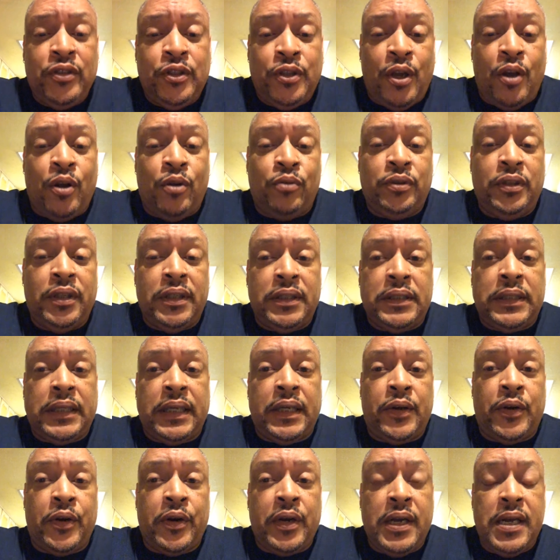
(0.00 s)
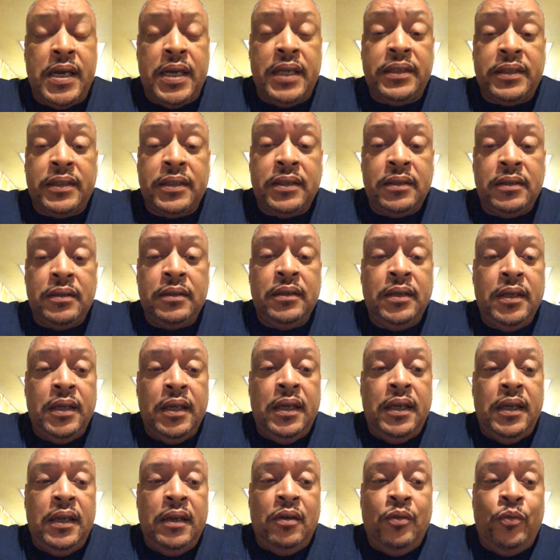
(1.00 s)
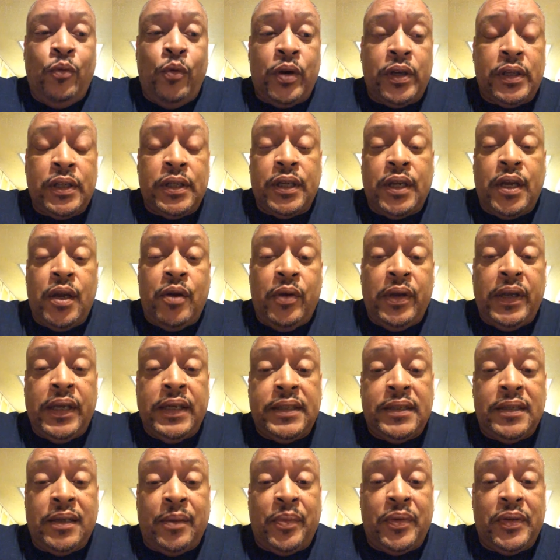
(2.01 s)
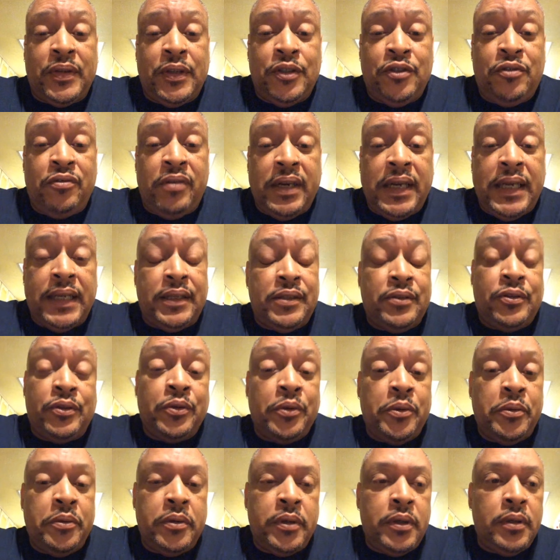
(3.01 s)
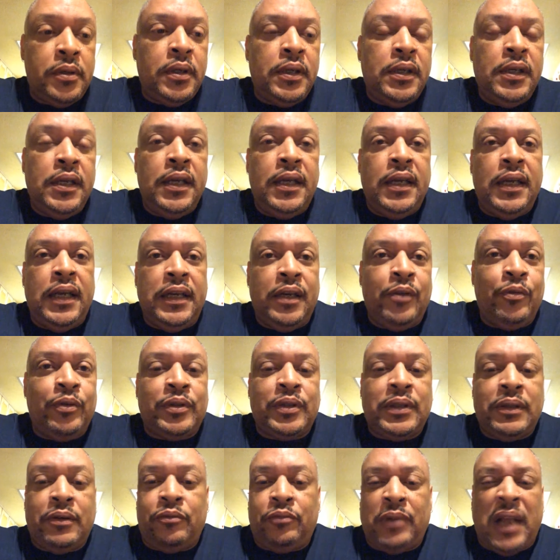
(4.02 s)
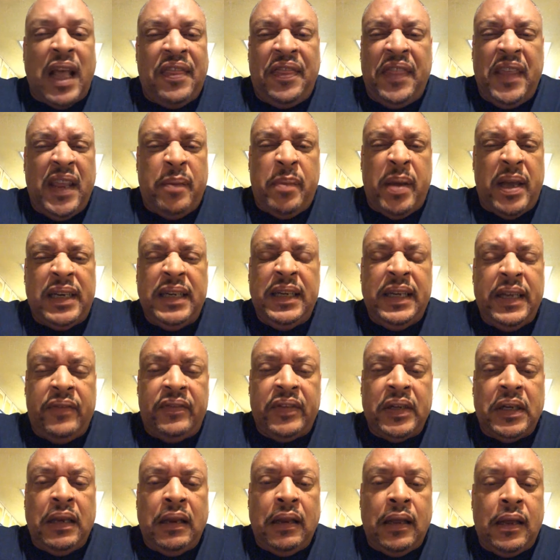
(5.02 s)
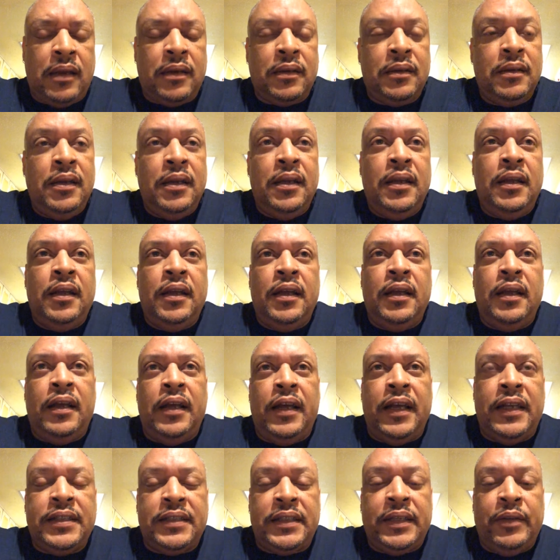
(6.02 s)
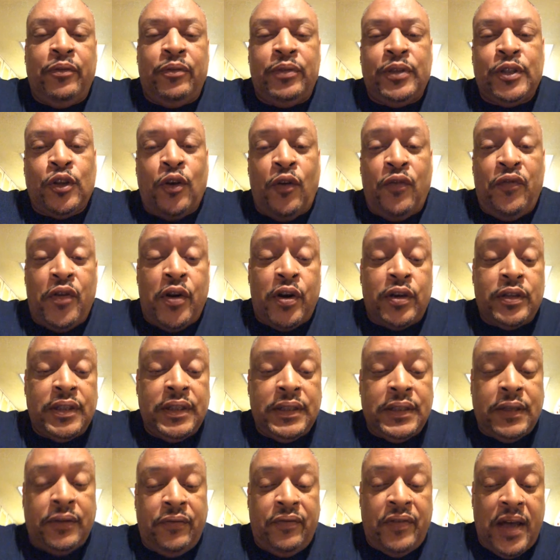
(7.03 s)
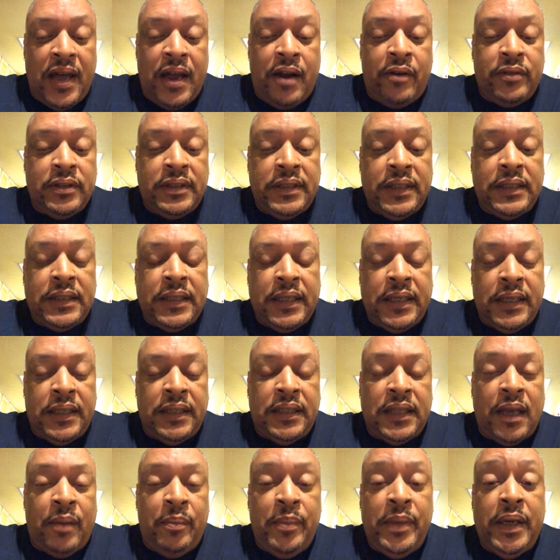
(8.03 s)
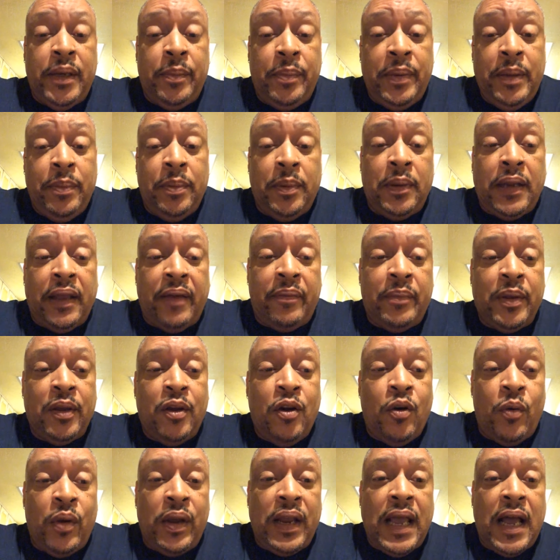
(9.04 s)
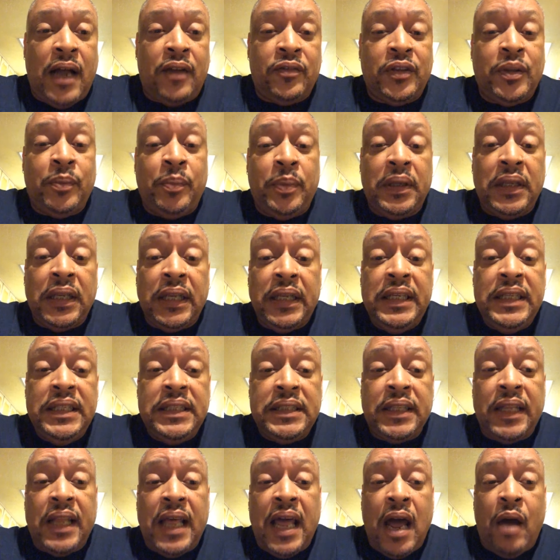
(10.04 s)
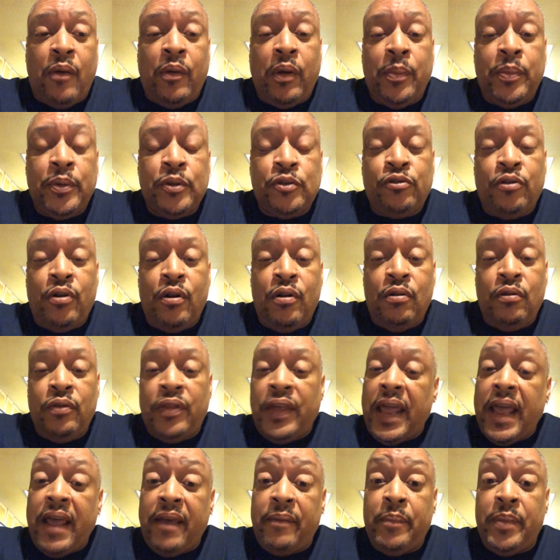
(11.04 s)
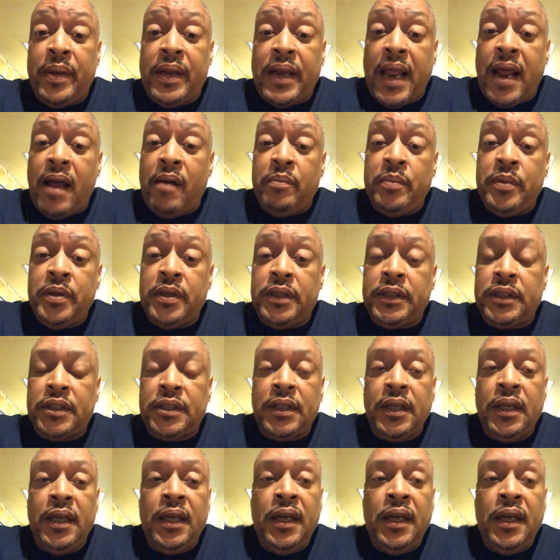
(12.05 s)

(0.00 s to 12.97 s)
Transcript: told us that her cousin wanted to go and get something to drink at the store. And it was, I think, about 11 o'clock. And see, so far since the virus has hit, not many people have been going out in the police and the highway patrol. They haven't been out much,